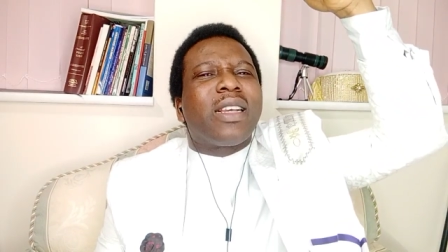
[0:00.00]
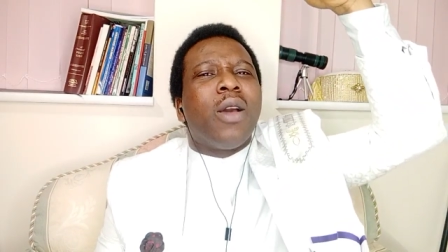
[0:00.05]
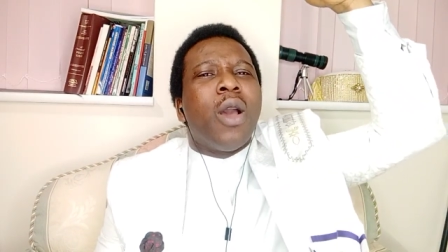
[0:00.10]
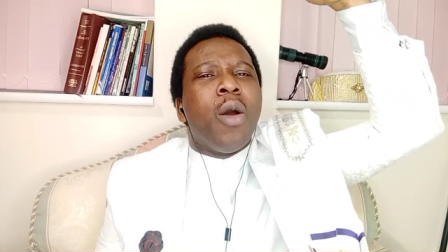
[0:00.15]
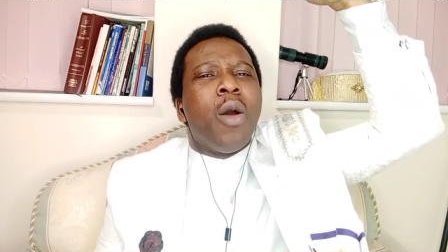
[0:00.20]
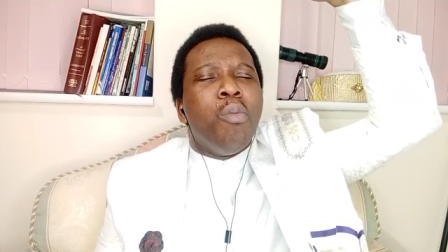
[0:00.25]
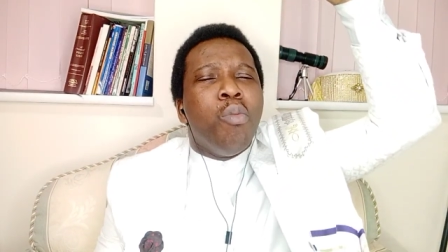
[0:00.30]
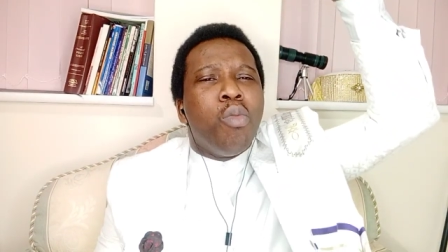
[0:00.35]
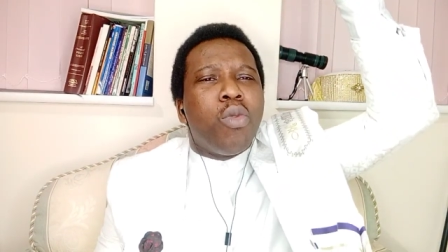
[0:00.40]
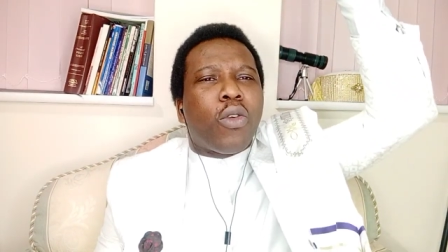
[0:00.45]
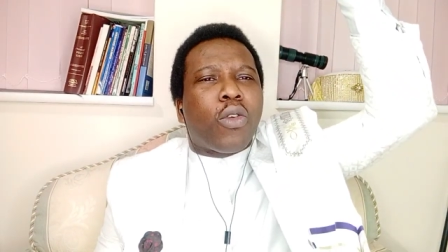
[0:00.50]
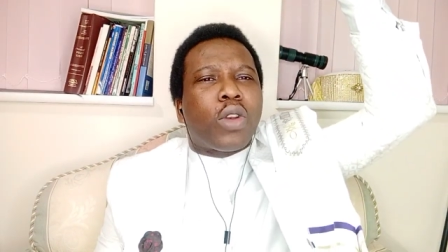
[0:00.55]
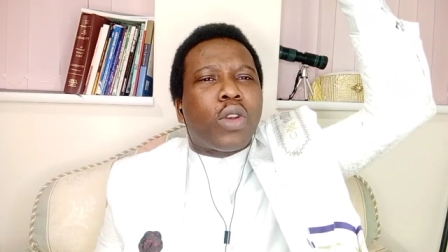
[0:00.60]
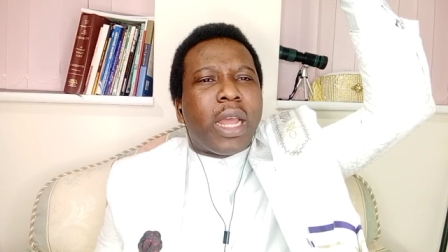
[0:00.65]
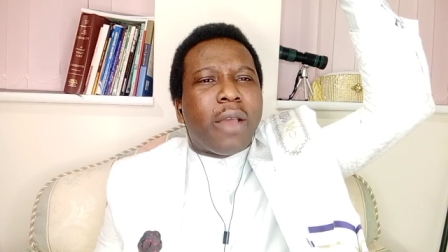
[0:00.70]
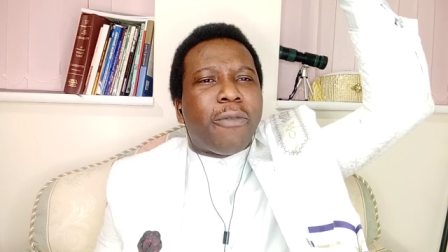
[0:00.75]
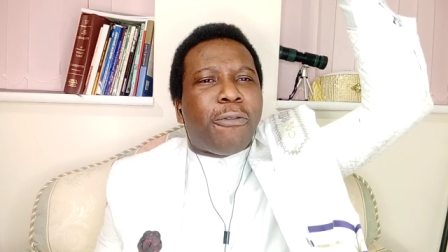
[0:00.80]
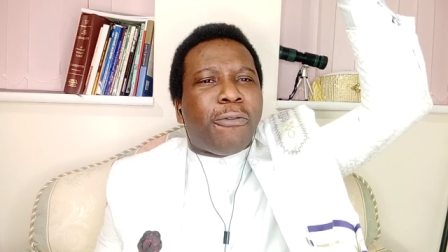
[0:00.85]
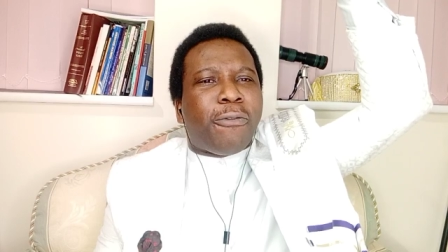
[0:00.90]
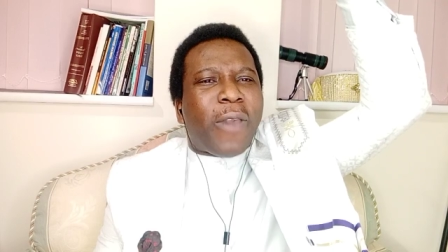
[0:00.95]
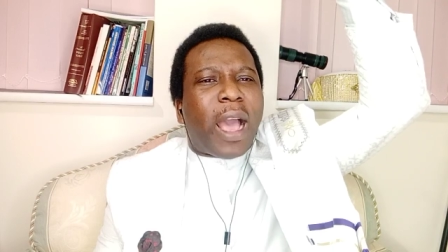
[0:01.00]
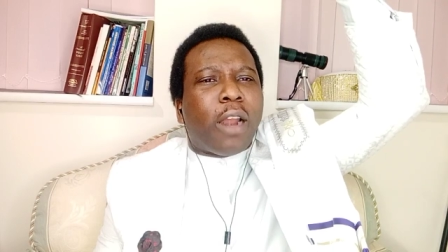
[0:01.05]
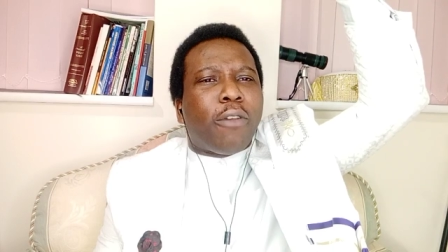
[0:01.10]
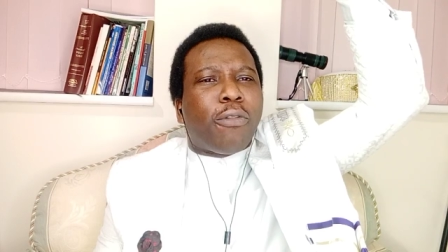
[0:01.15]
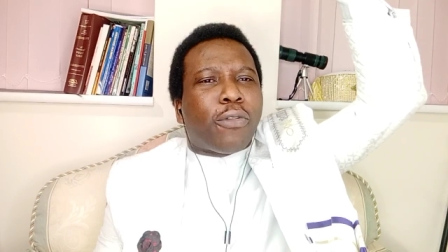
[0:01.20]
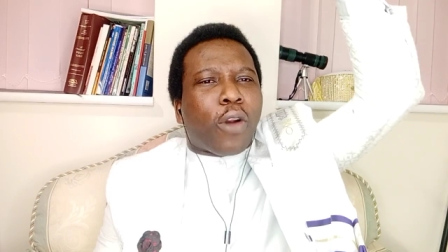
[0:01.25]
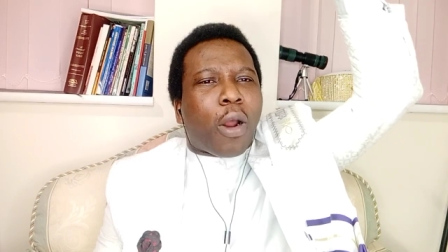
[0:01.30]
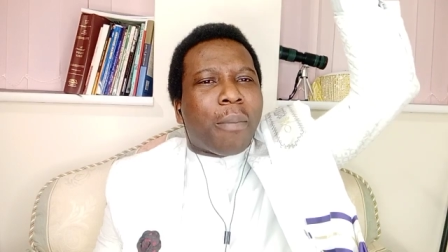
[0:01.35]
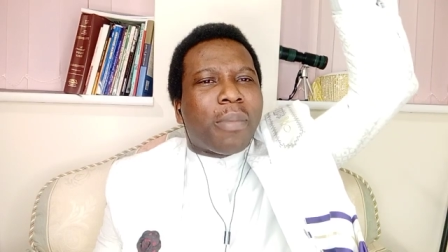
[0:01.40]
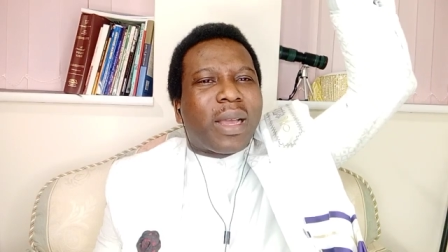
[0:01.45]
they fell
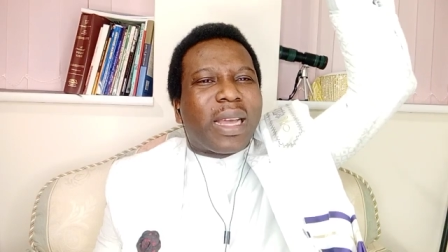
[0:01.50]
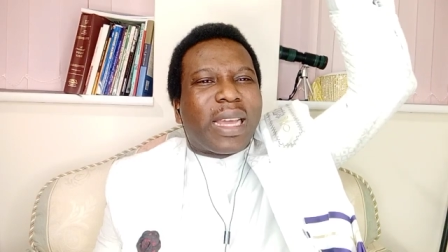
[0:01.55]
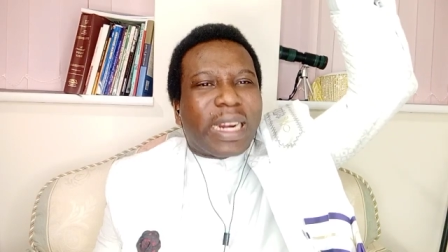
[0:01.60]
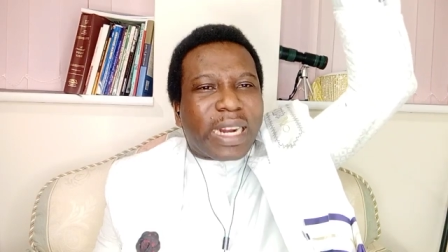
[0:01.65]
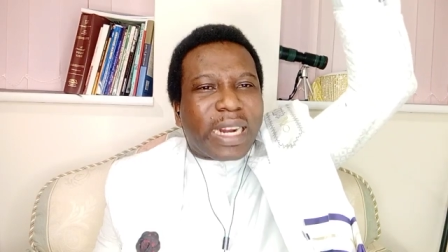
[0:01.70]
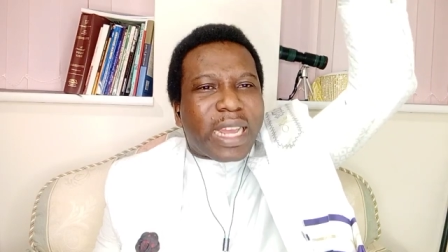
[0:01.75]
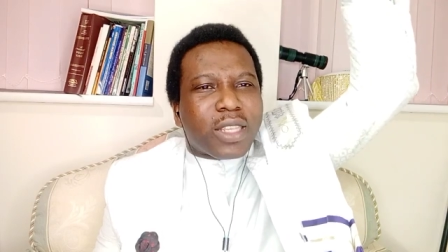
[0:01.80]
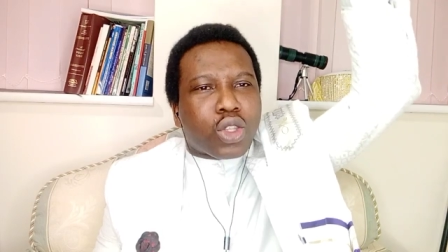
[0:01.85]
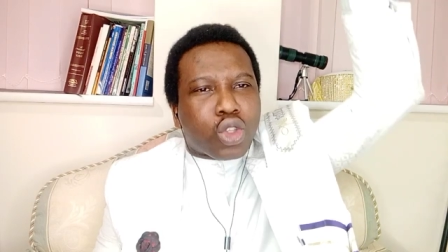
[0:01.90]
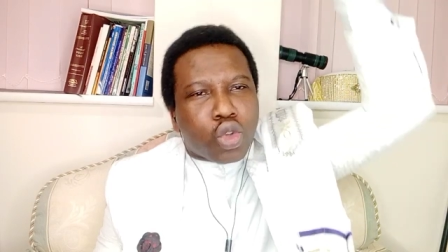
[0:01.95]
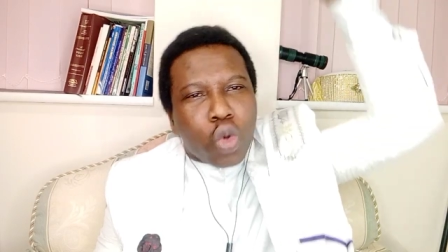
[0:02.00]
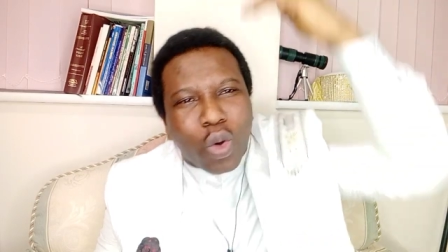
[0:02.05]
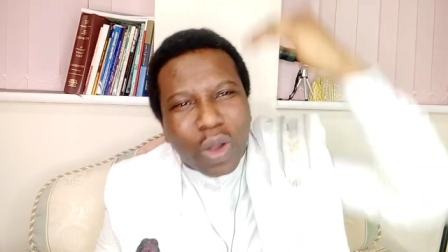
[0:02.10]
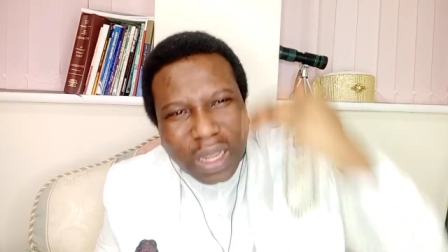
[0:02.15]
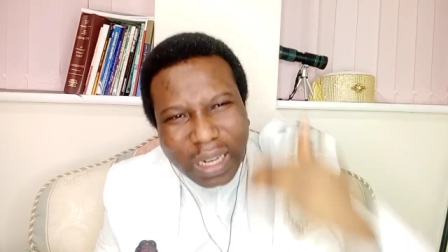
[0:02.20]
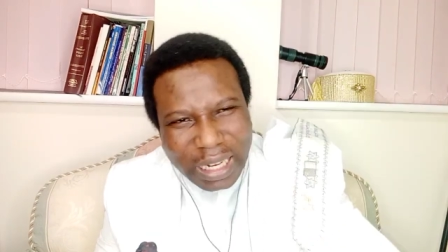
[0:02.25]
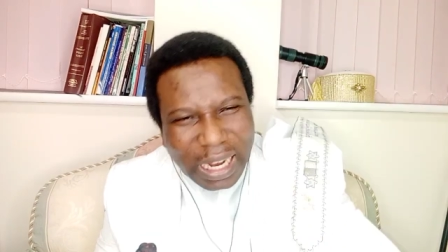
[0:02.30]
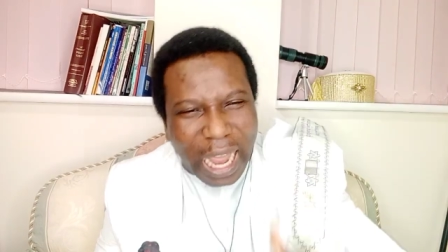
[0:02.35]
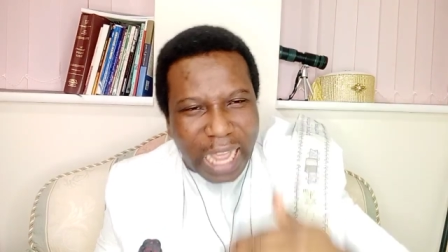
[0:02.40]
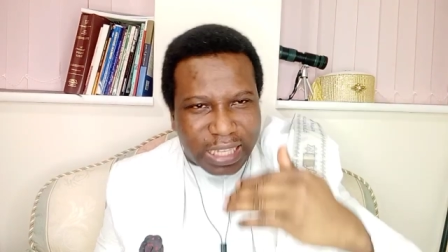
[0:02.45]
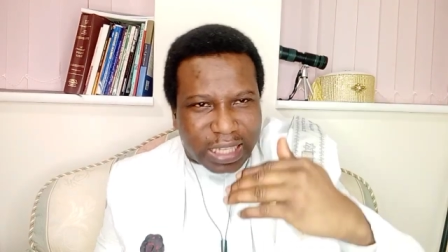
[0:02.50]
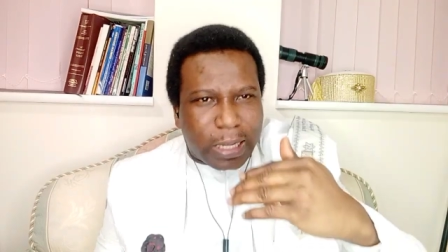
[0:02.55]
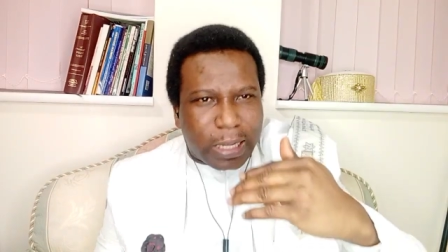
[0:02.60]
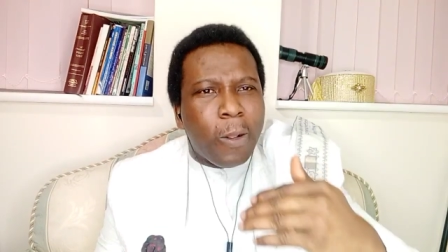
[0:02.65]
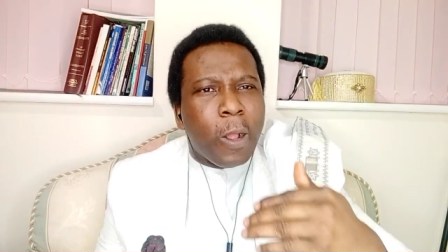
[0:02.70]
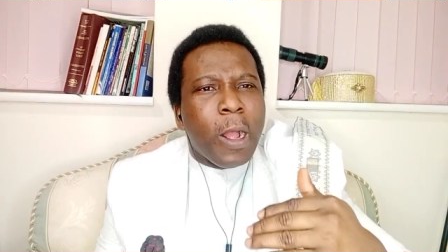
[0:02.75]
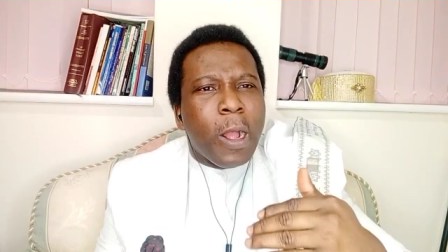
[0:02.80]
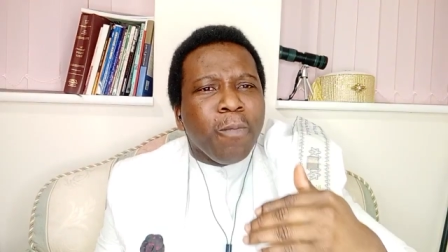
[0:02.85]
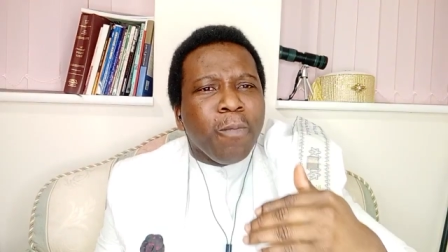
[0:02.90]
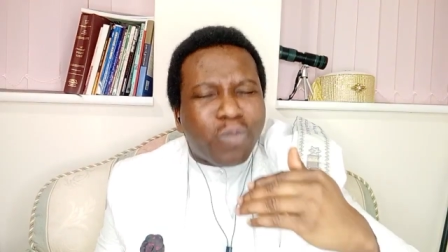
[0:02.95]
from grace to grass.